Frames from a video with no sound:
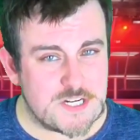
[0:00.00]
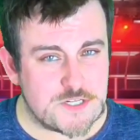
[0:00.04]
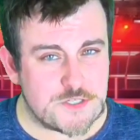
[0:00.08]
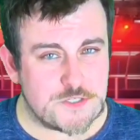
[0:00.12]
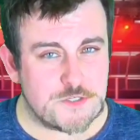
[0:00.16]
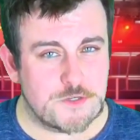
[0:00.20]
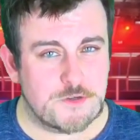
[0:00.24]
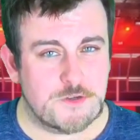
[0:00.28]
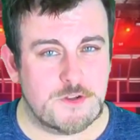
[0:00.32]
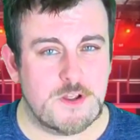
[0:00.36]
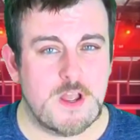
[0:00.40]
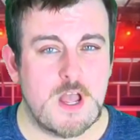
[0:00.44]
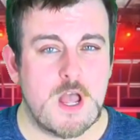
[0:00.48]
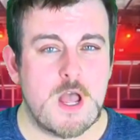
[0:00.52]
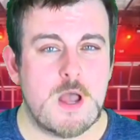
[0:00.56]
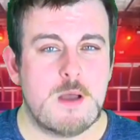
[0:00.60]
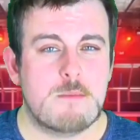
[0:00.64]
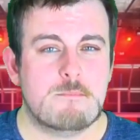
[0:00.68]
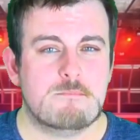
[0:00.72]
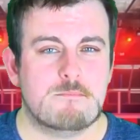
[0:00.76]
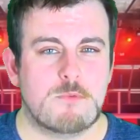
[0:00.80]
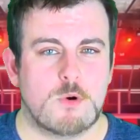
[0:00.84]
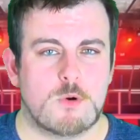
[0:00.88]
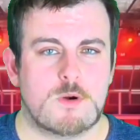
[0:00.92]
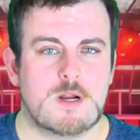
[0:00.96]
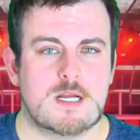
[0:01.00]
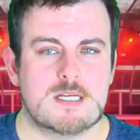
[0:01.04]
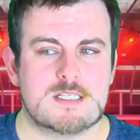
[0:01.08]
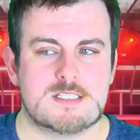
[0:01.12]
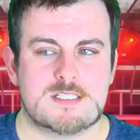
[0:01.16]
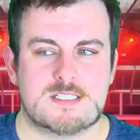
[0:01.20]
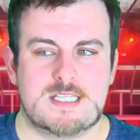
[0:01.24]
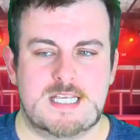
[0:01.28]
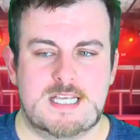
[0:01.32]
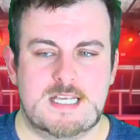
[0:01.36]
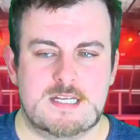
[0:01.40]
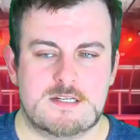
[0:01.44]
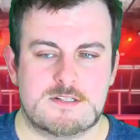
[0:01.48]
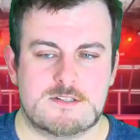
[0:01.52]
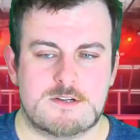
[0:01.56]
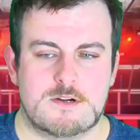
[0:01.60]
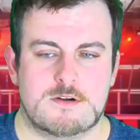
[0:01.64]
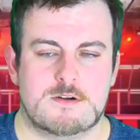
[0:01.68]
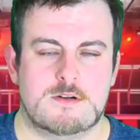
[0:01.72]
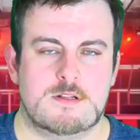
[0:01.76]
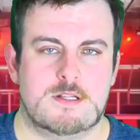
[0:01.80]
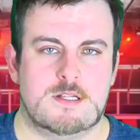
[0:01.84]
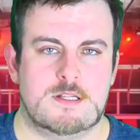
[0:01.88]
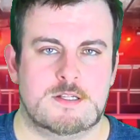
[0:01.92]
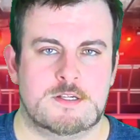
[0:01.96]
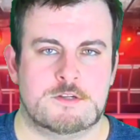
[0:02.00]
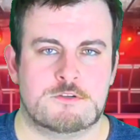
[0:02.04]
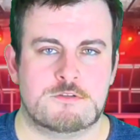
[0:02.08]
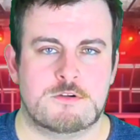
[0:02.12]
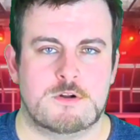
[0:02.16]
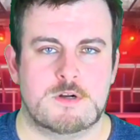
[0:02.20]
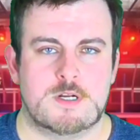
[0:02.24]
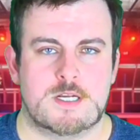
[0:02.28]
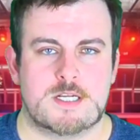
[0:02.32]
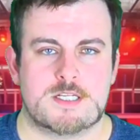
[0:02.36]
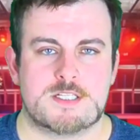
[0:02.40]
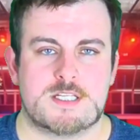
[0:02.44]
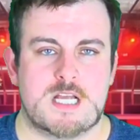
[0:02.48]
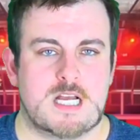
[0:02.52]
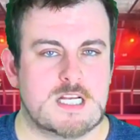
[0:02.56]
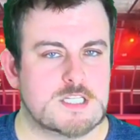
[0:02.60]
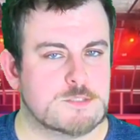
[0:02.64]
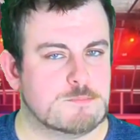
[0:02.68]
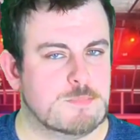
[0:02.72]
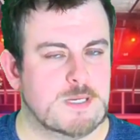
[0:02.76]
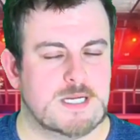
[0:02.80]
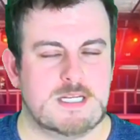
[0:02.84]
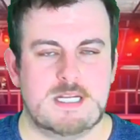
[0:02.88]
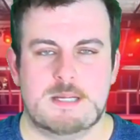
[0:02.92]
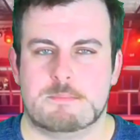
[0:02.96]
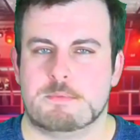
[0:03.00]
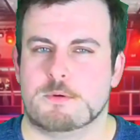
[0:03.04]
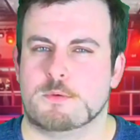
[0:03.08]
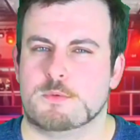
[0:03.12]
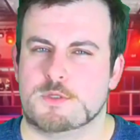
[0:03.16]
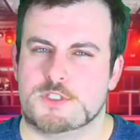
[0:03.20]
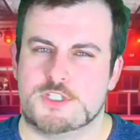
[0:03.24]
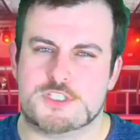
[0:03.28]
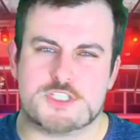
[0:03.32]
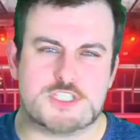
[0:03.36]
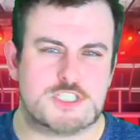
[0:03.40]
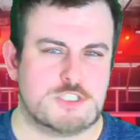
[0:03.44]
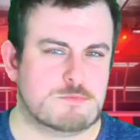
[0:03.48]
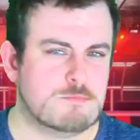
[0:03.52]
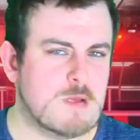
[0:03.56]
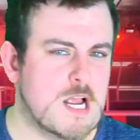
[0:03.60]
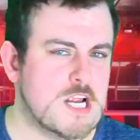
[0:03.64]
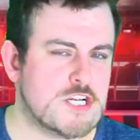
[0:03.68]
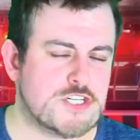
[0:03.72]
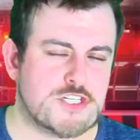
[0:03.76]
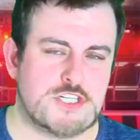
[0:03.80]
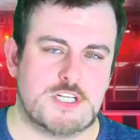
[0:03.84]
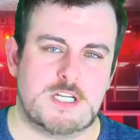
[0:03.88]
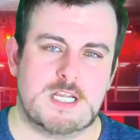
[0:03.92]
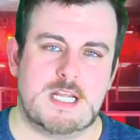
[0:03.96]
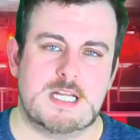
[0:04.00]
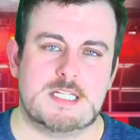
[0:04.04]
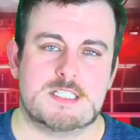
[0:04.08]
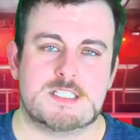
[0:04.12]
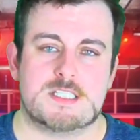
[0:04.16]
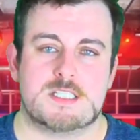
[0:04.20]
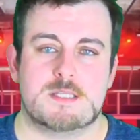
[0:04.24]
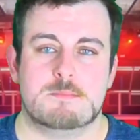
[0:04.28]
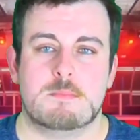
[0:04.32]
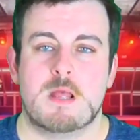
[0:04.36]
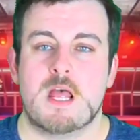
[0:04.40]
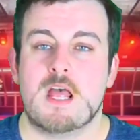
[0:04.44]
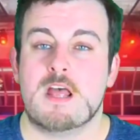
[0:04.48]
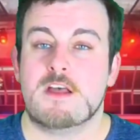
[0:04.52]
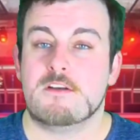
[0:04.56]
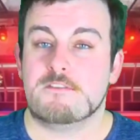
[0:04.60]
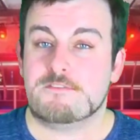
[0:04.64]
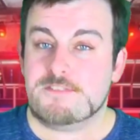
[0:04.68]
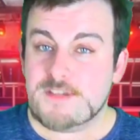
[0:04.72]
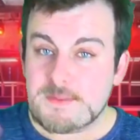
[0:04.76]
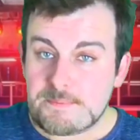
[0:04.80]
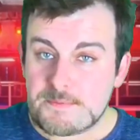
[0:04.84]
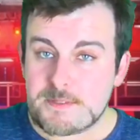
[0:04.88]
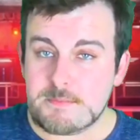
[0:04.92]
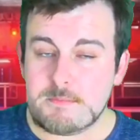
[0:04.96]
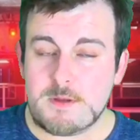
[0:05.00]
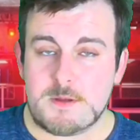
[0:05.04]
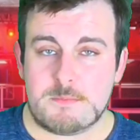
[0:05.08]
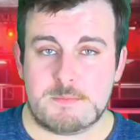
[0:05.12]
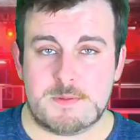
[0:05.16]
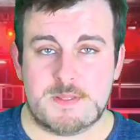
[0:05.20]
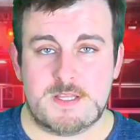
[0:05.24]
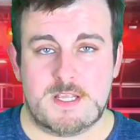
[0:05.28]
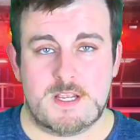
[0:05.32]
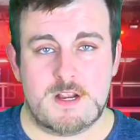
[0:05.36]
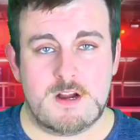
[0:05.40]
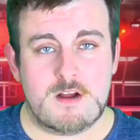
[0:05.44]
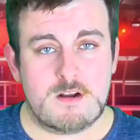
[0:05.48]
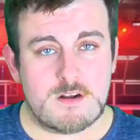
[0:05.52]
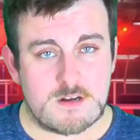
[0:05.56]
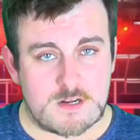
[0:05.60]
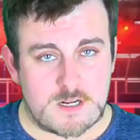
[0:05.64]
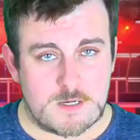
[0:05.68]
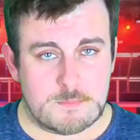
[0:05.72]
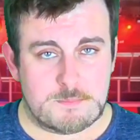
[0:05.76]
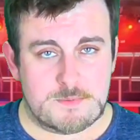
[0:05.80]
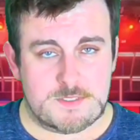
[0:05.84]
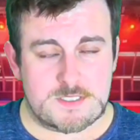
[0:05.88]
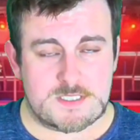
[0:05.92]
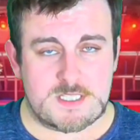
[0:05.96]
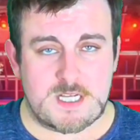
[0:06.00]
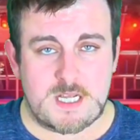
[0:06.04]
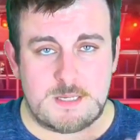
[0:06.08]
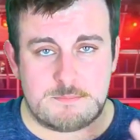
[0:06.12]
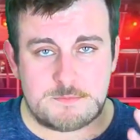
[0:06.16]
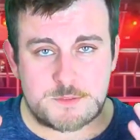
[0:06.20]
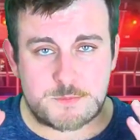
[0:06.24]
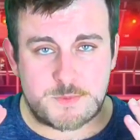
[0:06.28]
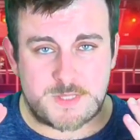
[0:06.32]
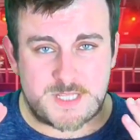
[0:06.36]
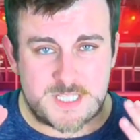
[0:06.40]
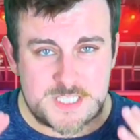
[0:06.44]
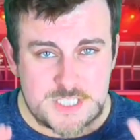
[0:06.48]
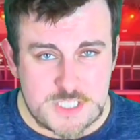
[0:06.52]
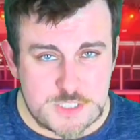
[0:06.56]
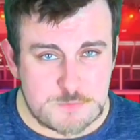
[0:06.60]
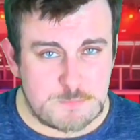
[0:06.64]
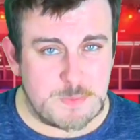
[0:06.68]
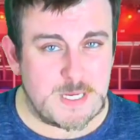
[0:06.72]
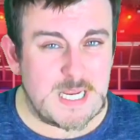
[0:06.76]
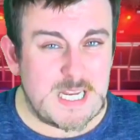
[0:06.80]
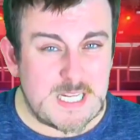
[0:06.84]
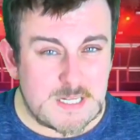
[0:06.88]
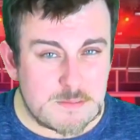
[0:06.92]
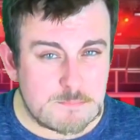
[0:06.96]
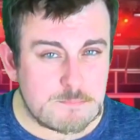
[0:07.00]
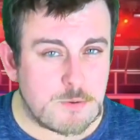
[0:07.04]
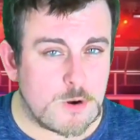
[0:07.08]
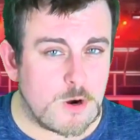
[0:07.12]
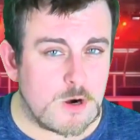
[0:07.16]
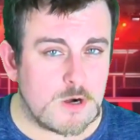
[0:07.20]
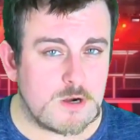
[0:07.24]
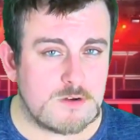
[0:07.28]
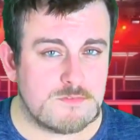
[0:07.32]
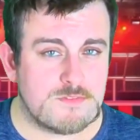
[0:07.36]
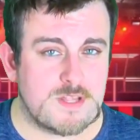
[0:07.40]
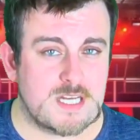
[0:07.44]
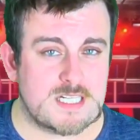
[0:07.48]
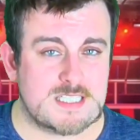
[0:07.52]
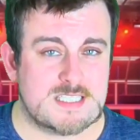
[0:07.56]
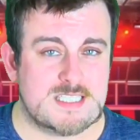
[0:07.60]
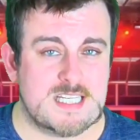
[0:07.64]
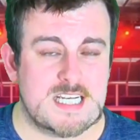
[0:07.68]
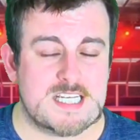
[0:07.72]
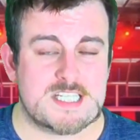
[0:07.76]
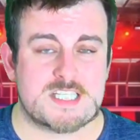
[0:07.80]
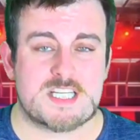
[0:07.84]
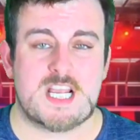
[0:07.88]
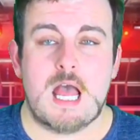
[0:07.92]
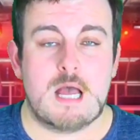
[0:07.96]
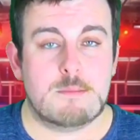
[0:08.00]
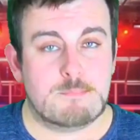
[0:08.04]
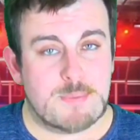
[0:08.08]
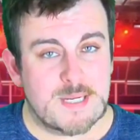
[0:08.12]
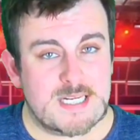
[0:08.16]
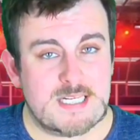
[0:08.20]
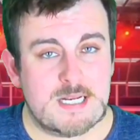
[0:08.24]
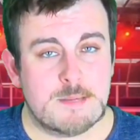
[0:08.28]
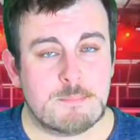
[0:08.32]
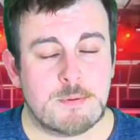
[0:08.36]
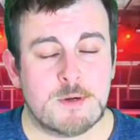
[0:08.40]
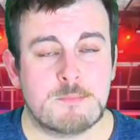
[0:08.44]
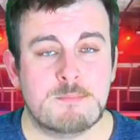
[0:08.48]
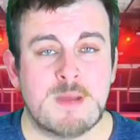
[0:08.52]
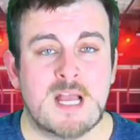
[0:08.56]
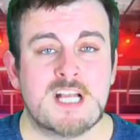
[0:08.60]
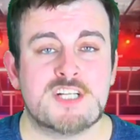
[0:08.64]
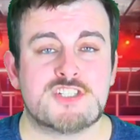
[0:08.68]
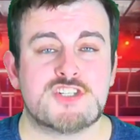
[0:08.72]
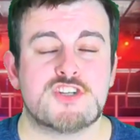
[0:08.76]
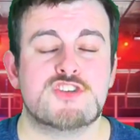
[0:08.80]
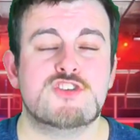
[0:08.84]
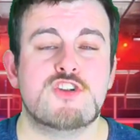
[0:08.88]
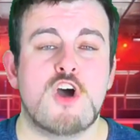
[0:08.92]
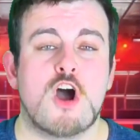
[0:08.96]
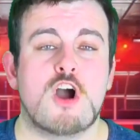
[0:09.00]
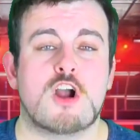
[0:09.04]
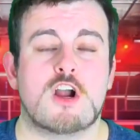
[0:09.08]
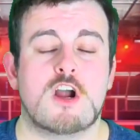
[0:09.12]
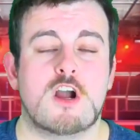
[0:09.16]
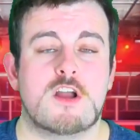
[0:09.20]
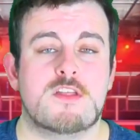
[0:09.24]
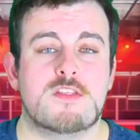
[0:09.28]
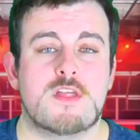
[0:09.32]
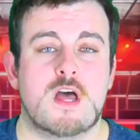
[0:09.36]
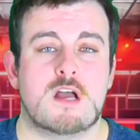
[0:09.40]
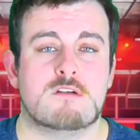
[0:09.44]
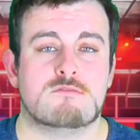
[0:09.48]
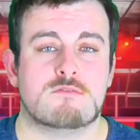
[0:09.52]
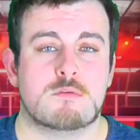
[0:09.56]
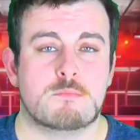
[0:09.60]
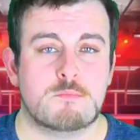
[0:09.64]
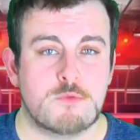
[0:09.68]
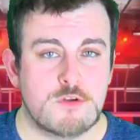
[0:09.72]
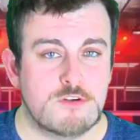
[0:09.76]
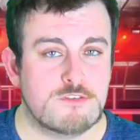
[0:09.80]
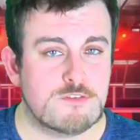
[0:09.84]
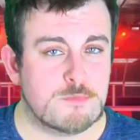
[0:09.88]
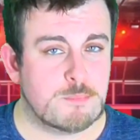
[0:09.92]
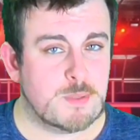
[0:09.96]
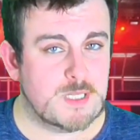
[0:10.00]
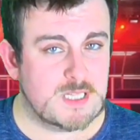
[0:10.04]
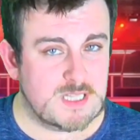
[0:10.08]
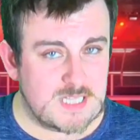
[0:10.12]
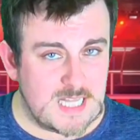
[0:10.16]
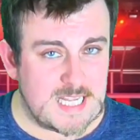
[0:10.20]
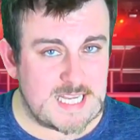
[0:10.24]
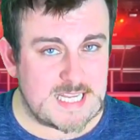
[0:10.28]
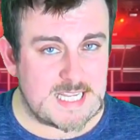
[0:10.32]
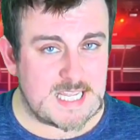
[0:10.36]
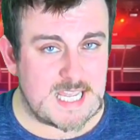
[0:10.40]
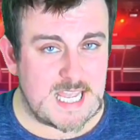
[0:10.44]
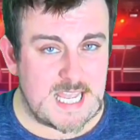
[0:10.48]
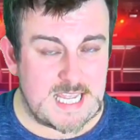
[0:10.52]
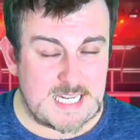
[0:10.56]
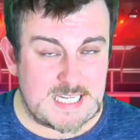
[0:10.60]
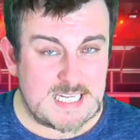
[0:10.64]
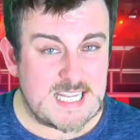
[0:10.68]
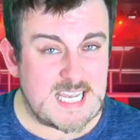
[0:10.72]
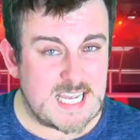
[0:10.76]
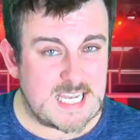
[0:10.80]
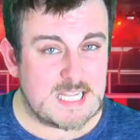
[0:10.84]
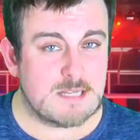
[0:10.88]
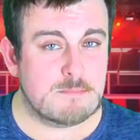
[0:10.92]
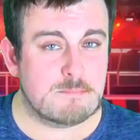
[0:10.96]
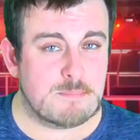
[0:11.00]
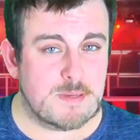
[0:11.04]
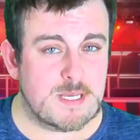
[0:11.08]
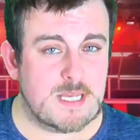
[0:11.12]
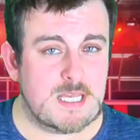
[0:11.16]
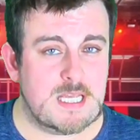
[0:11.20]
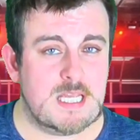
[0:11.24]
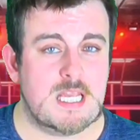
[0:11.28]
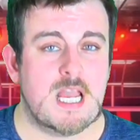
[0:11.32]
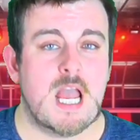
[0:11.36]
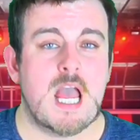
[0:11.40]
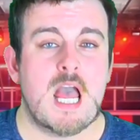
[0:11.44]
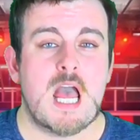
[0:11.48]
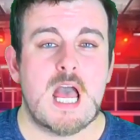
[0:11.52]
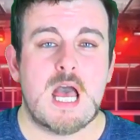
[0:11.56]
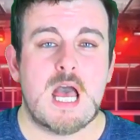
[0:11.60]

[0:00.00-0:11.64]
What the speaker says: issue, more as the internal electronics, as Big Nipper were just smashing against them, flipped them up in the air a couple of times with the speed and power of that disc. And Big Nipper managed to knock out that removable link in King B,